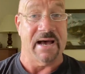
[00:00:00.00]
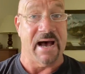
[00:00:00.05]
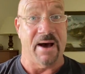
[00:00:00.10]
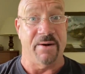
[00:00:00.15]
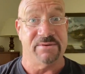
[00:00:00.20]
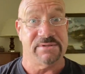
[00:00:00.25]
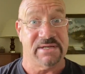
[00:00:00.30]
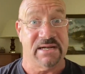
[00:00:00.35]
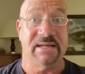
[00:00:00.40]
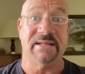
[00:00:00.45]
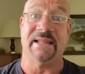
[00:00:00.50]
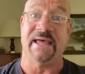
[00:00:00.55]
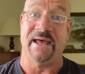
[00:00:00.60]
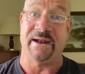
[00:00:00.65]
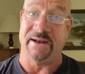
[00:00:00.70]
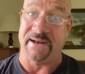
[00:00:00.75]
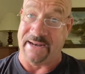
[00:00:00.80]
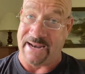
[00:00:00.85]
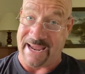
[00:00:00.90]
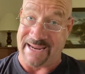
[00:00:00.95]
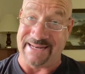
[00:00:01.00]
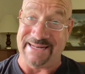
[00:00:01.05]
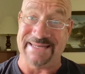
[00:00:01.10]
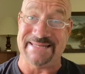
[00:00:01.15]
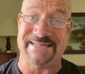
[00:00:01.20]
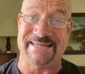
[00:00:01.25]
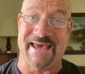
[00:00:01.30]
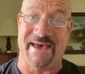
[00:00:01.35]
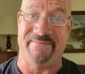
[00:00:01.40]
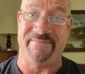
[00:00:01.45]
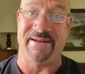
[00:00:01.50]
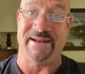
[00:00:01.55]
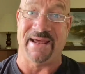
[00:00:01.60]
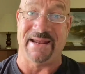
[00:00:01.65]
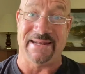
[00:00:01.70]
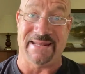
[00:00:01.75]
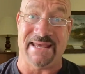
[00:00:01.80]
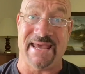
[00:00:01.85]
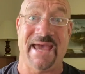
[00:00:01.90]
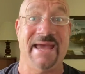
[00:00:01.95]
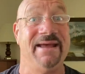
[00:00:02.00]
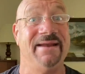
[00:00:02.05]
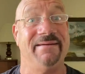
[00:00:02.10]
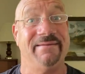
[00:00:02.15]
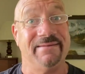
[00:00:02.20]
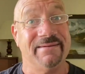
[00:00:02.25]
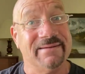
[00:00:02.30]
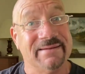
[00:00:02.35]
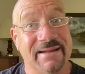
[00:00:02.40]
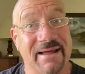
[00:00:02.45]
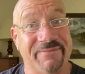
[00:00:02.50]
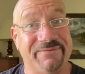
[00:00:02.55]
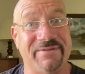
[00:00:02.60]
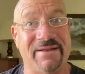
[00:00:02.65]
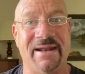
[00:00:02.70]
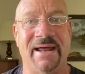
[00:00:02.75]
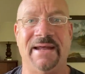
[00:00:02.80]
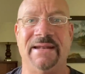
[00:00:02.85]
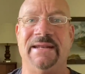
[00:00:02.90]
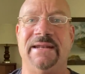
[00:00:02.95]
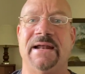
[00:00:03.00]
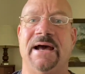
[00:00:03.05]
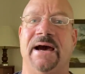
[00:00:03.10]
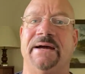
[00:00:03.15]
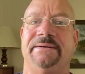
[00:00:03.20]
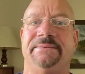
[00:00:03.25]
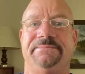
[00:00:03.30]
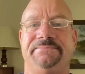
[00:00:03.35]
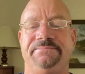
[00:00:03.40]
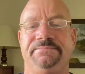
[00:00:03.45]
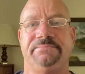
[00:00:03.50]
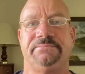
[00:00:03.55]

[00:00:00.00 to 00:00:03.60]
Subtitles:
I was in Atlanta in 97, 98, left in 99.